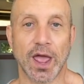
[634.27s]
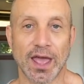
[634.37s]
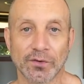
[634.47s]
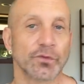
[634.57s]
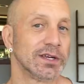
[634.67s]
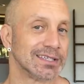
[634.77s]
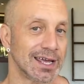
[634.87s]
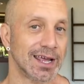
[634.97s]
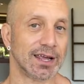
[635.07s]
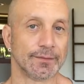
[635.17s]
Every
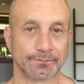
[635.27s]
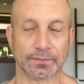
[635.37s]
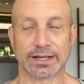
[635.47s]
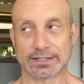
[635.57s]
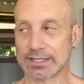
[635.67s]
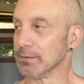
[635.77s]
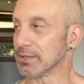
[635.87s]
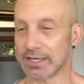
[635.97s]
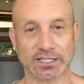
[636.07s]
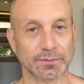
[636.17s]
day it seems
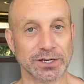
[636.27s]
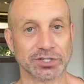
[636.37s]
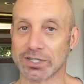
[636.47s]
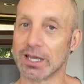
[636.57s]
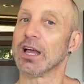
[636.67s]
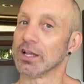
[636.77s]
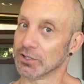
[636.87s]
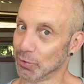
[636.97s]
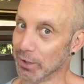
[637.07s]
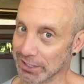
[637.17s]
like, especially
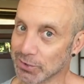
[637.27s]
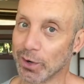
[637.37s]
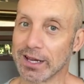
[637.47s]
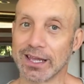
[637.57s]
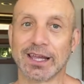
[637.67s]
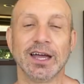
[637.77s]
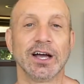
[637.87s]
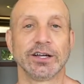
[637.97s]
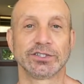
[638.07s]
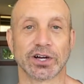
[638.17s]
2020,
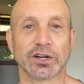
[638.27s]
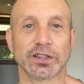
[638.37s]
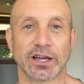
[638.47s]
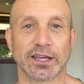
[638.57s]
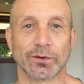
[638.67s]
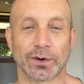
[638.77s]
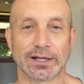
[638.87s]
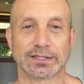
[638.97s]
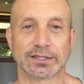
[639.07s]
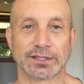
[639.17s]

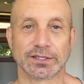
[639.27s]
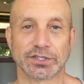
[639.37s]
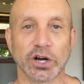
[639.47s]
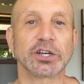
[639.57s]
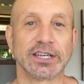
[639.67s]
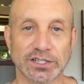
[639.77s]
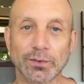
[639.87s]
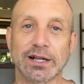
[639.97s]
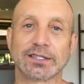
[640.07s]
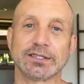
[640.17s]
darkness
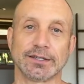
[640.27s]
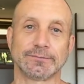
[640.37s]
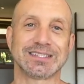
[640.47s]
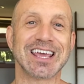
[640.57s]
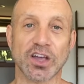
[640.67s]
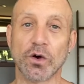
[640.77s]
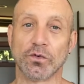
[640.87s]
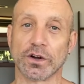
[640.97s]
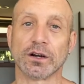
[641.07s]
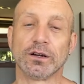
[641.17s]
wants to take
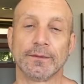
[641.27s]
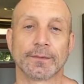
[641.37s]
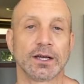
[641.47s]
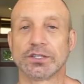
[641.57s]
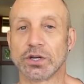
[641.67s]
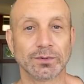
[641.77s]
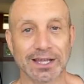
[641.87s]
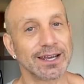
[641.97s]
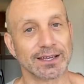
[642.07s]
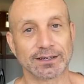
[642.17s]
over. Don't
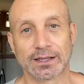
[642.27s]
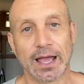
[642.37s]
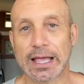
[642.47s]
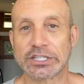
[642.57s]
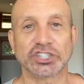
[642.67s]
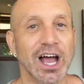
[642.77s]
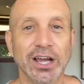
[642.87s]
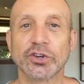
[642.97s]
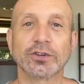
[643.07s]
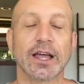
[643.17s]
let it.
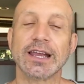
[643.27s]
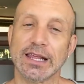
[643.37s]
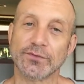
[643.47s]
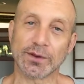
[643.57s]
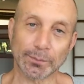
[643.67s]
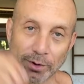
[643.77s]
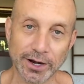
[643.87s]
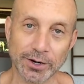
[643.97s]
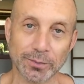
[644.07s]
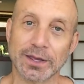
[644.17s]
Shine your light even
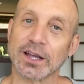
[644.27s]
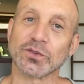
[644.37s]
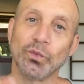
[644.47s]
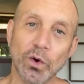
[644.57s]
brighter, because